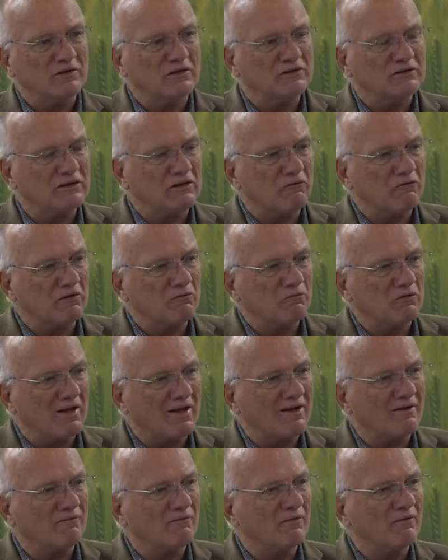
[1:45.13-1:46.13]
As they were
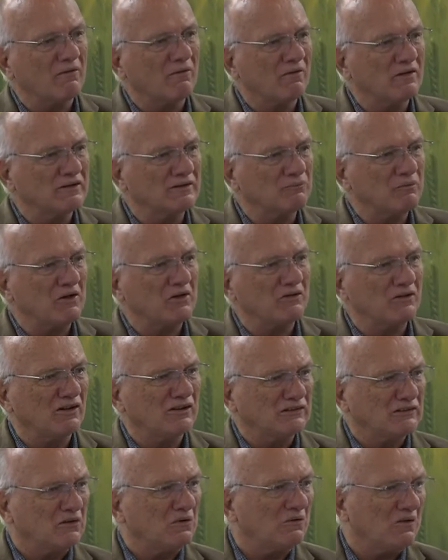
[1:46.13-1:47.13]
led of the Holy Spirit,
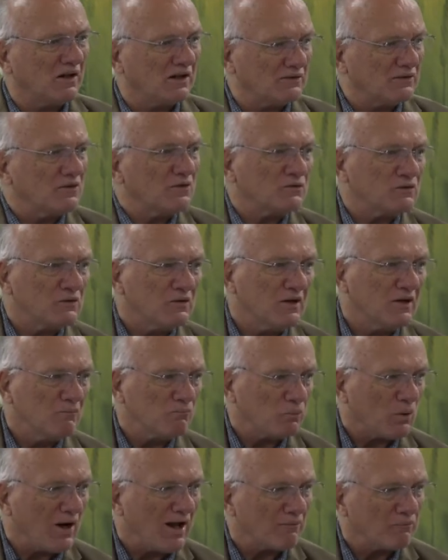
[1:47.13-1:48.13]
let's don't let this
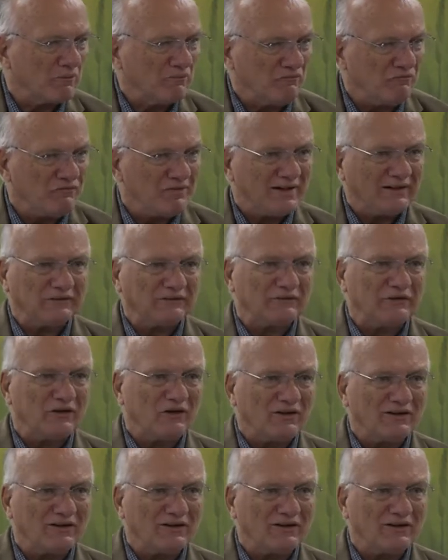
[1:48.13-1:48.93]
problem fester.